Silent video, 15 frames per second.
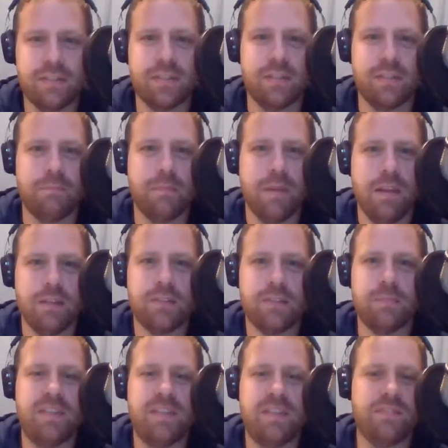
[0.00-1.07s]
It's going to
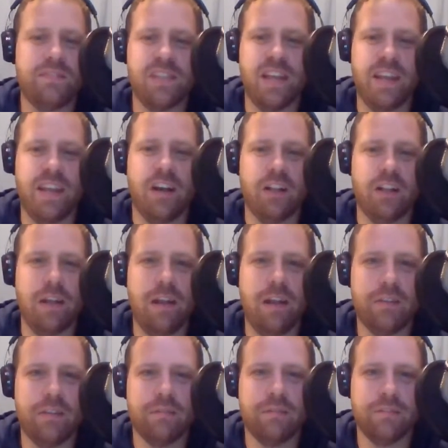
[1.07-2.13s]
be tough sledding all
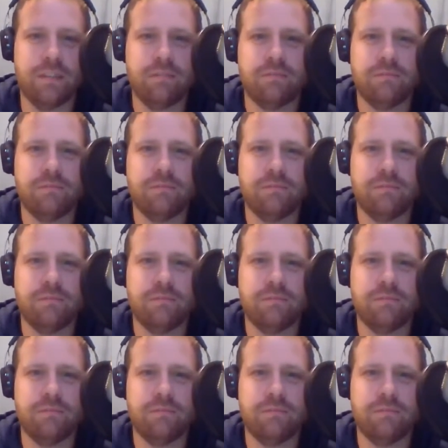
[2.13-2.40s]
around. So